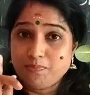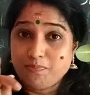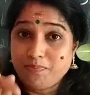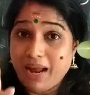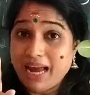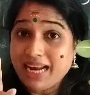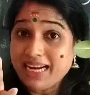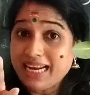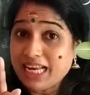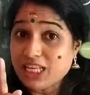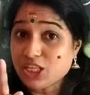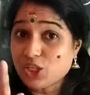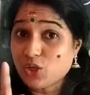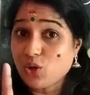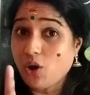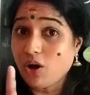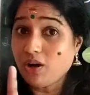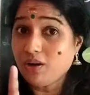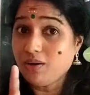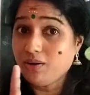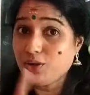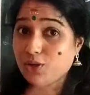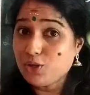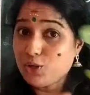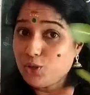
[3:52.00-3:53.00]
Plant has
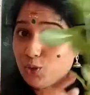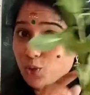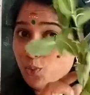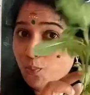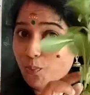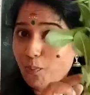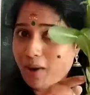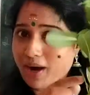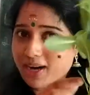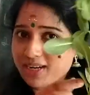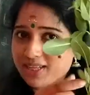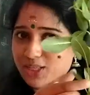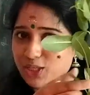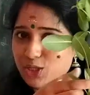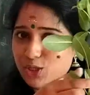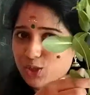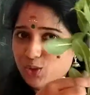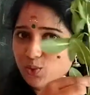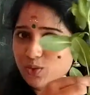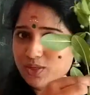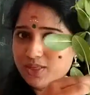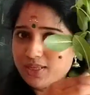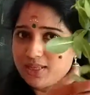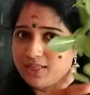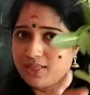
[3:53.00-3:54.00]
got two parts,
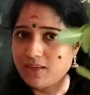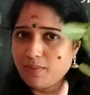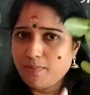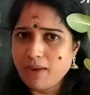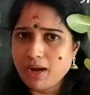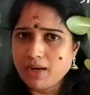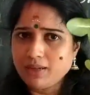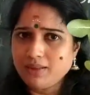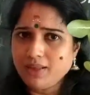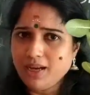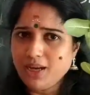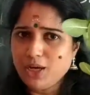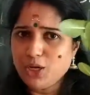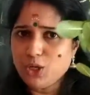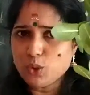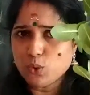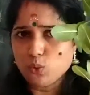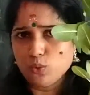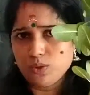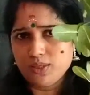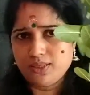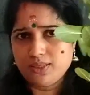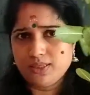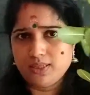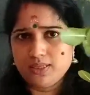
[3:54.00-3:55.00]
shoot system and the
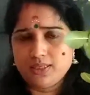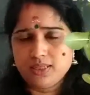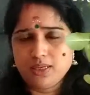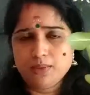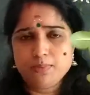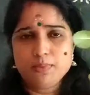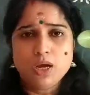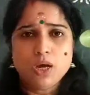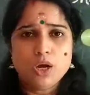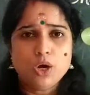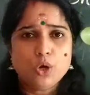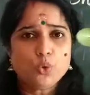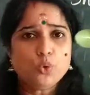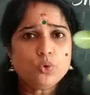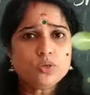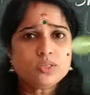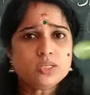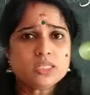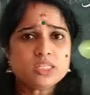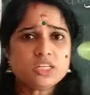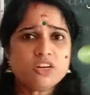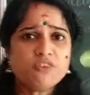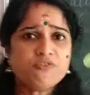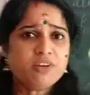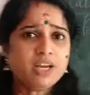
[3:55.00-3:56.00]
root system. Root
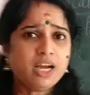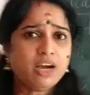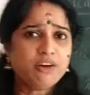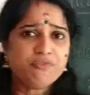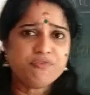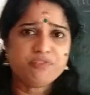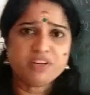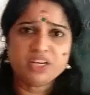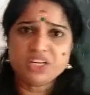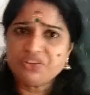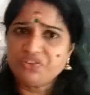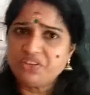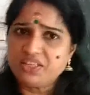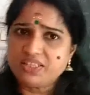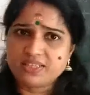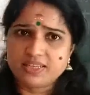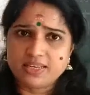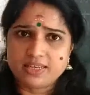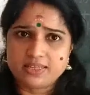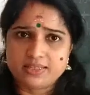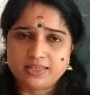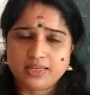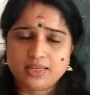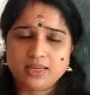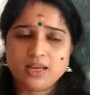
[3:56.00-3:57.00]
system we have finished
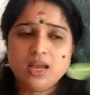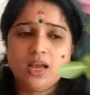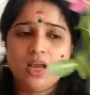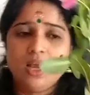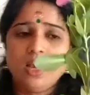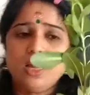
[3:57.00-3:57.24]
discussing.